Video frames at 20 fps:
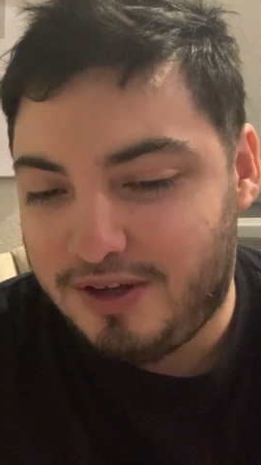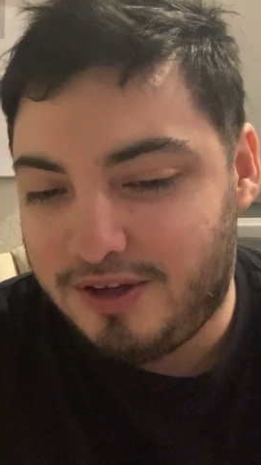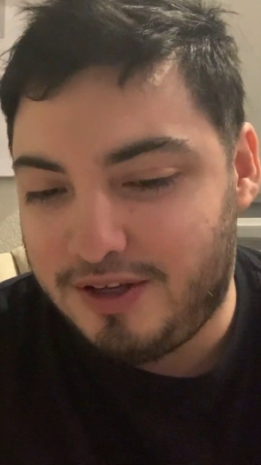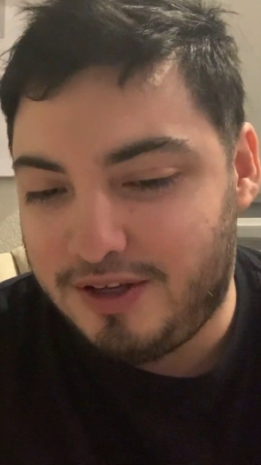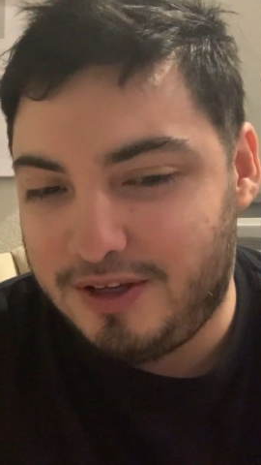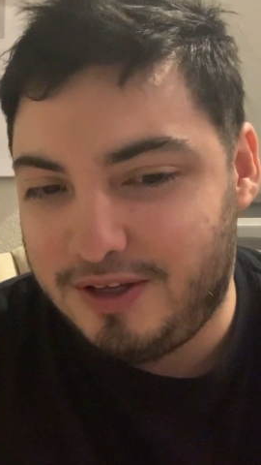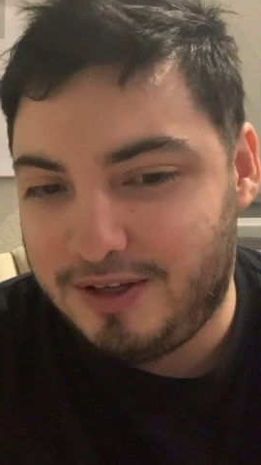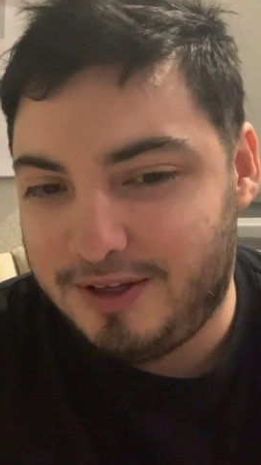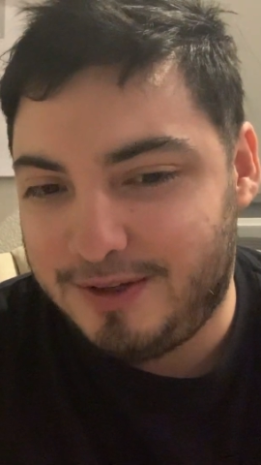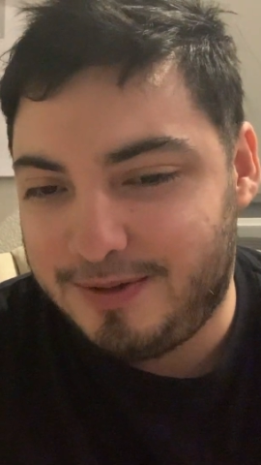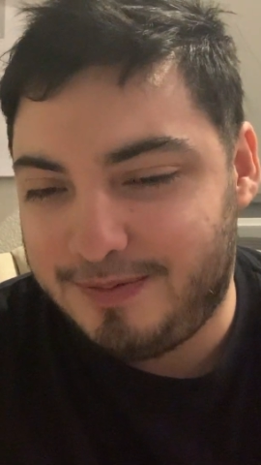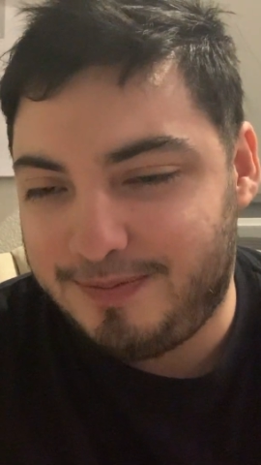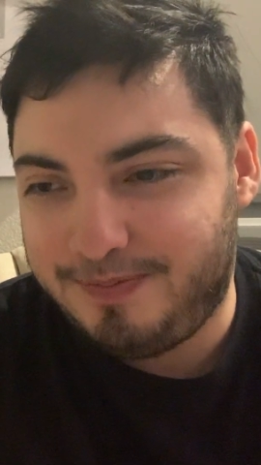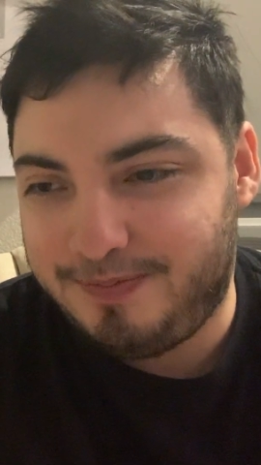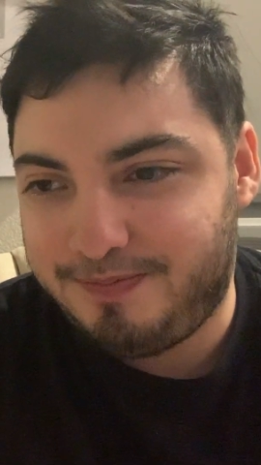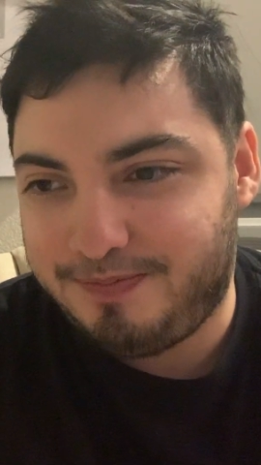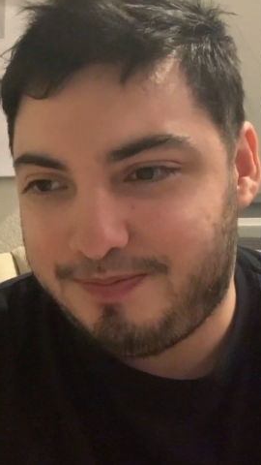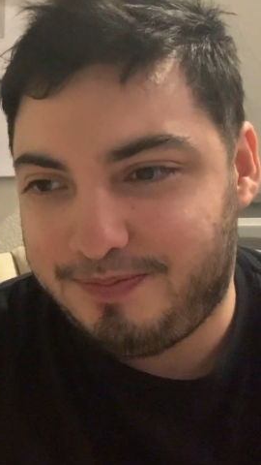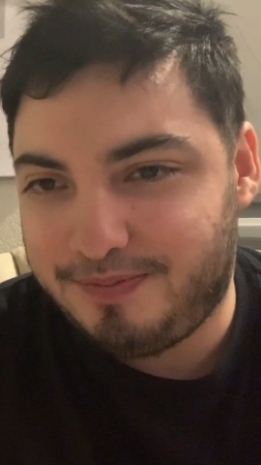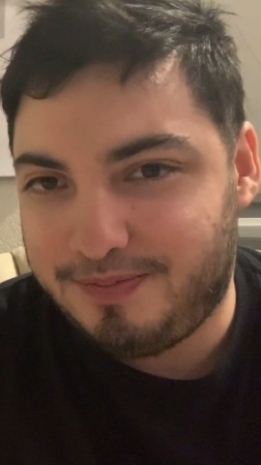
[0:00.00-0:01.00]
I
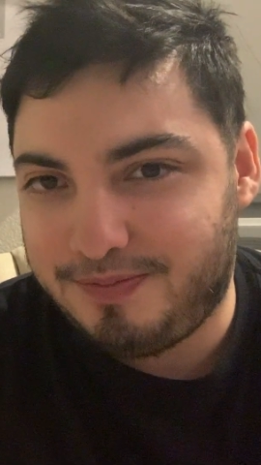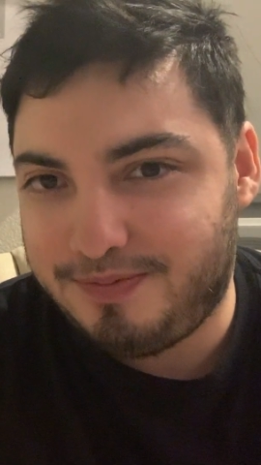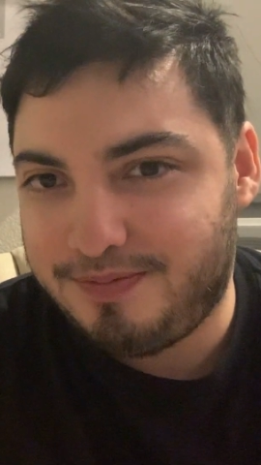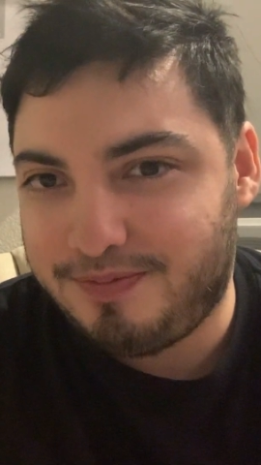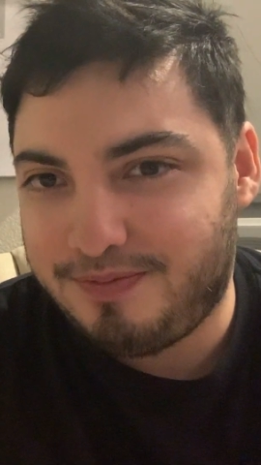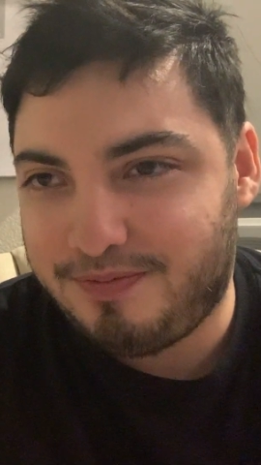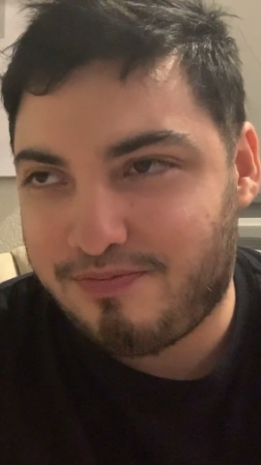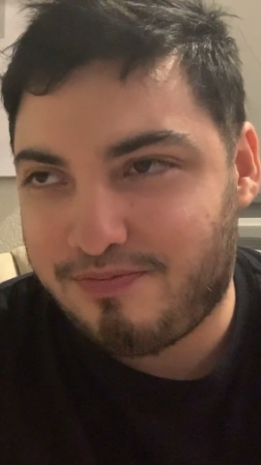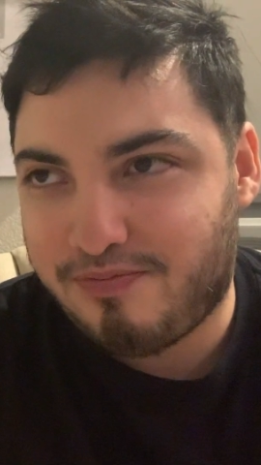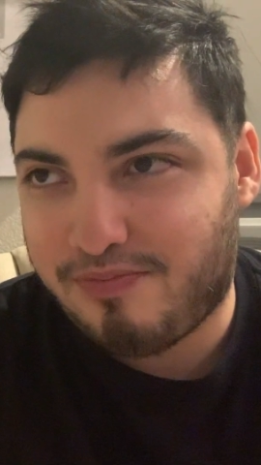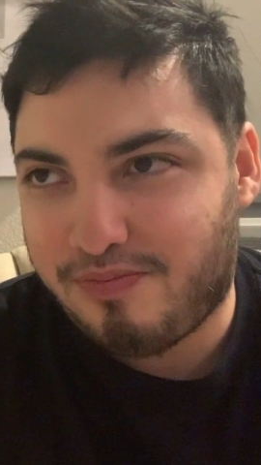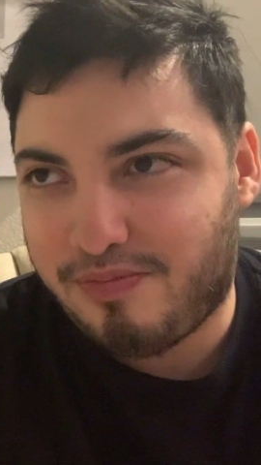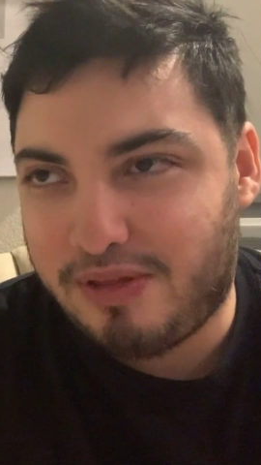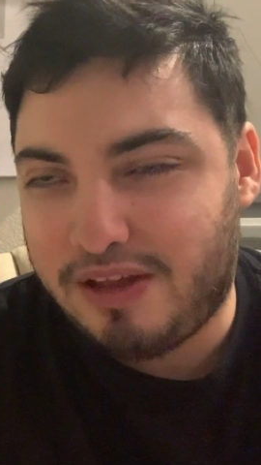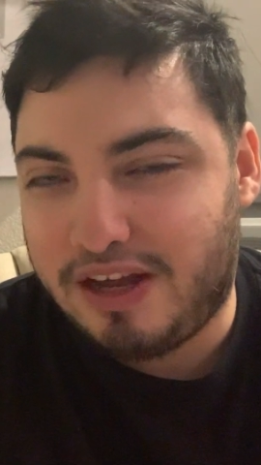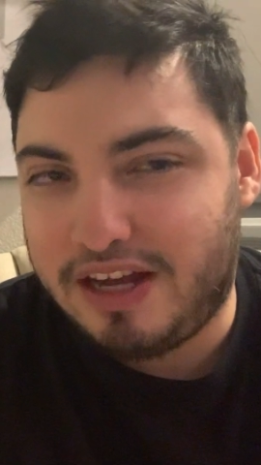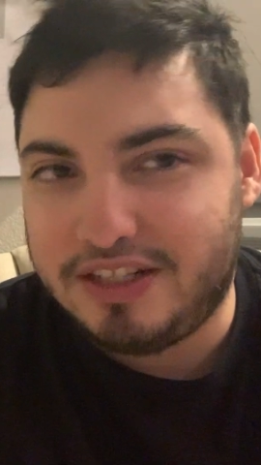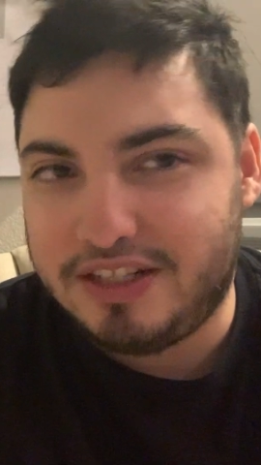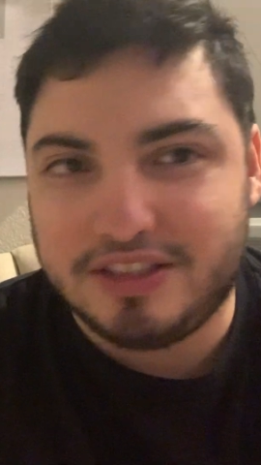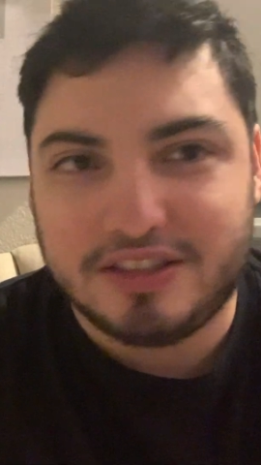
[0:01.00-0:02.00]

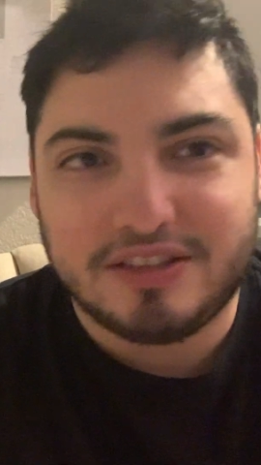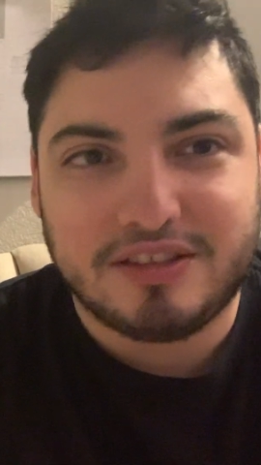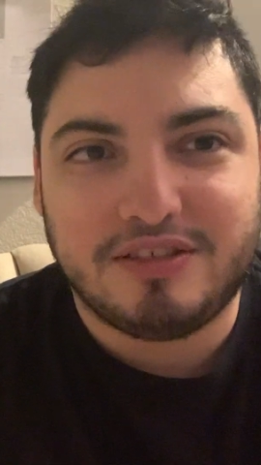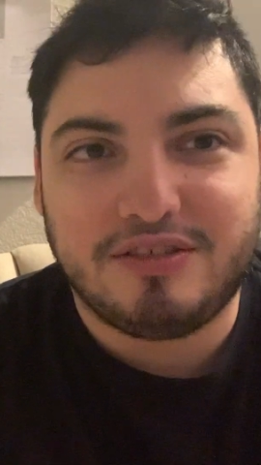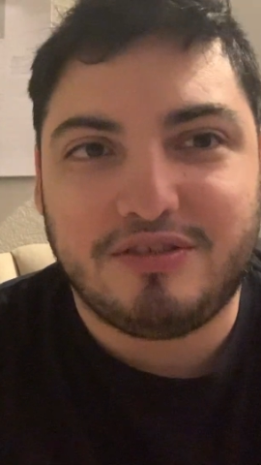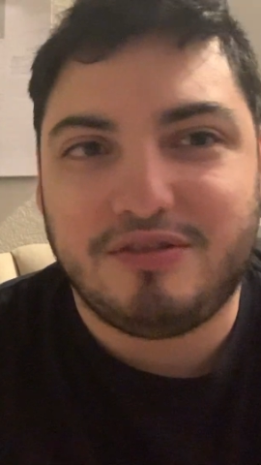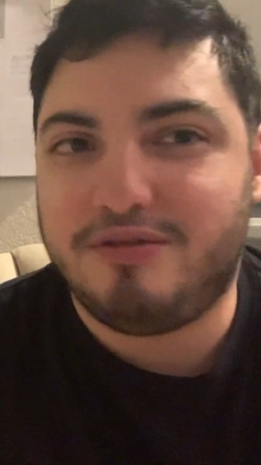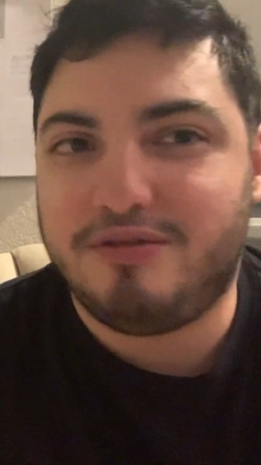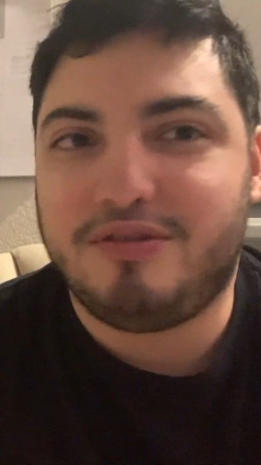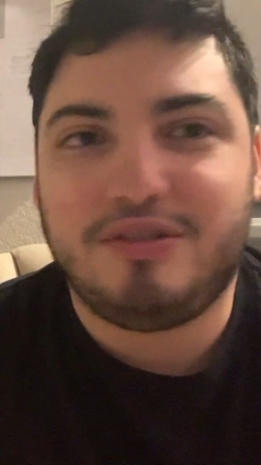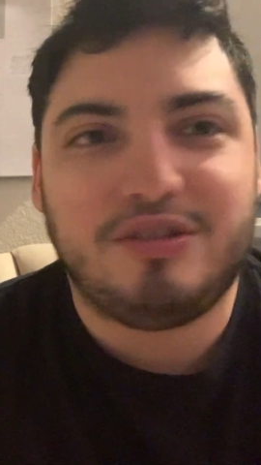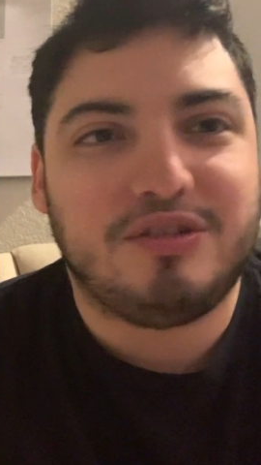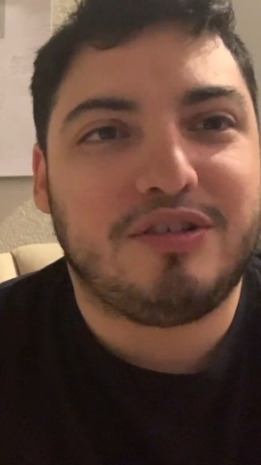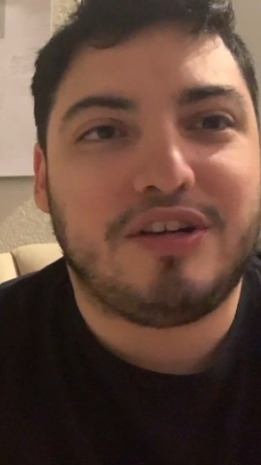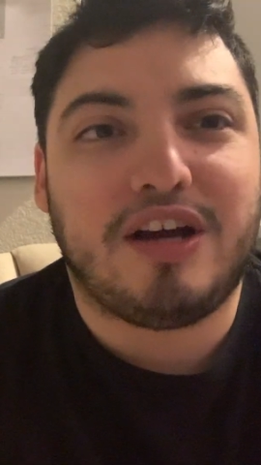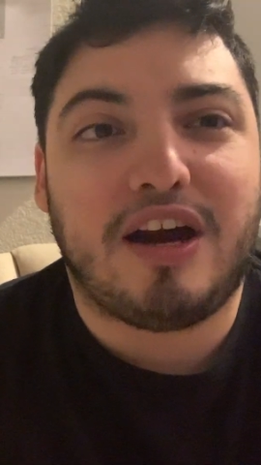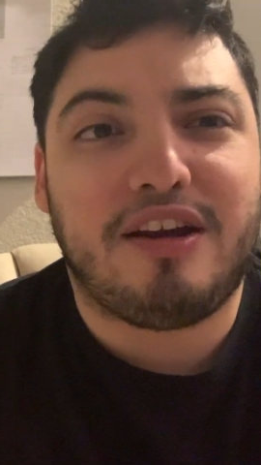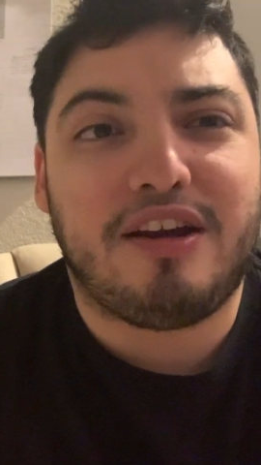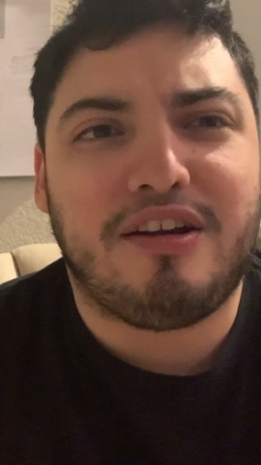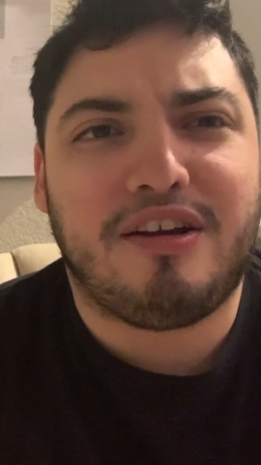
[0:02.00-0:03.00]
just, you know,
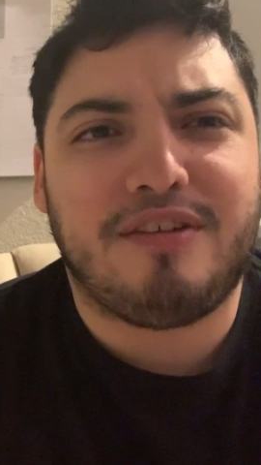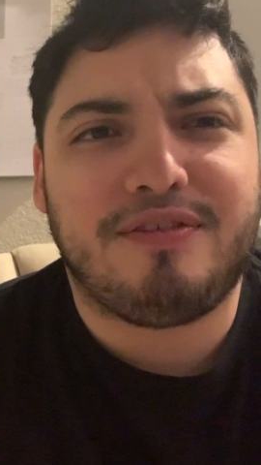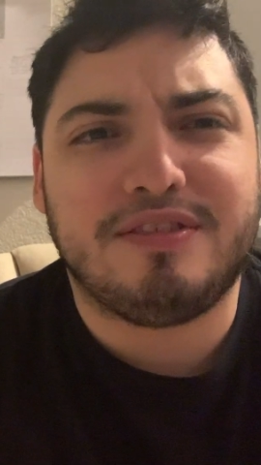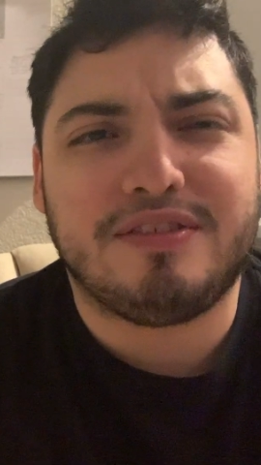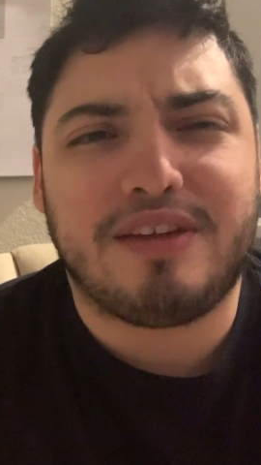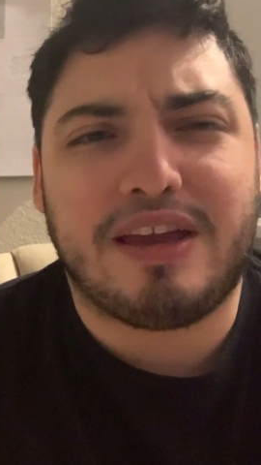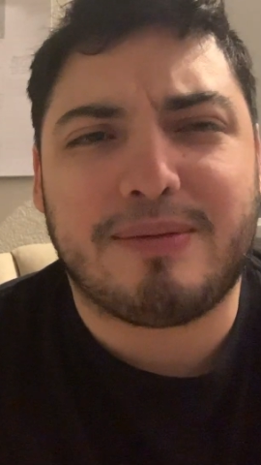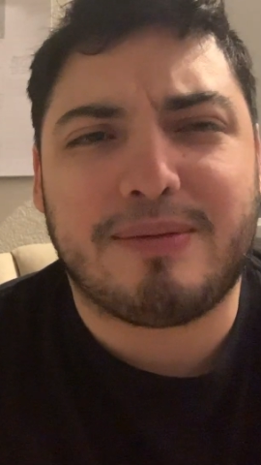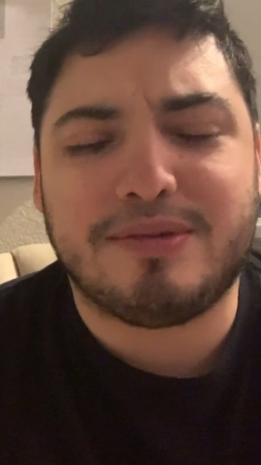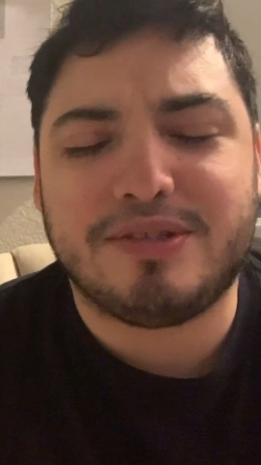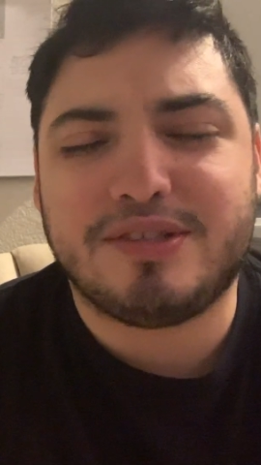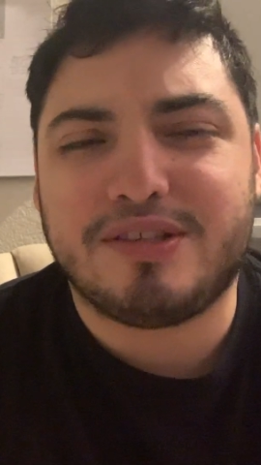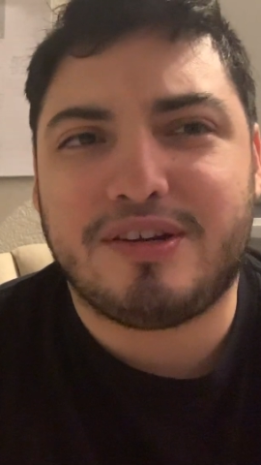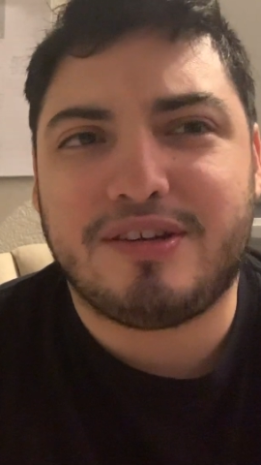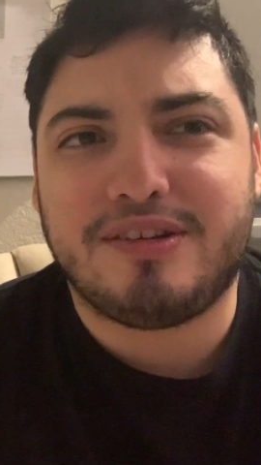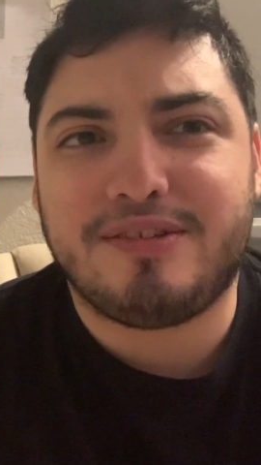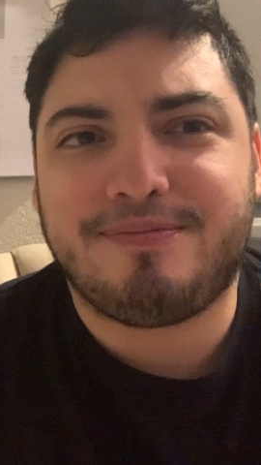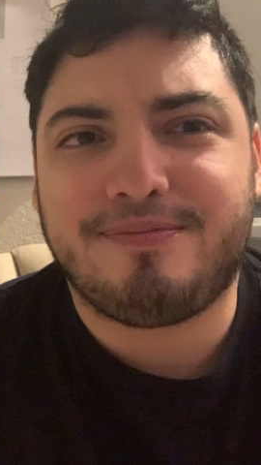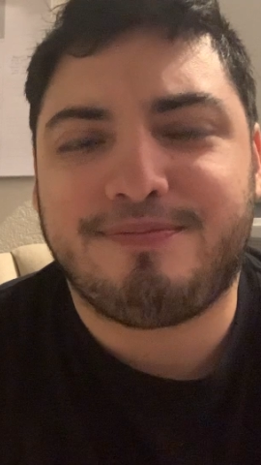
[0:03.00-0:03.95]
got it off of Amazon.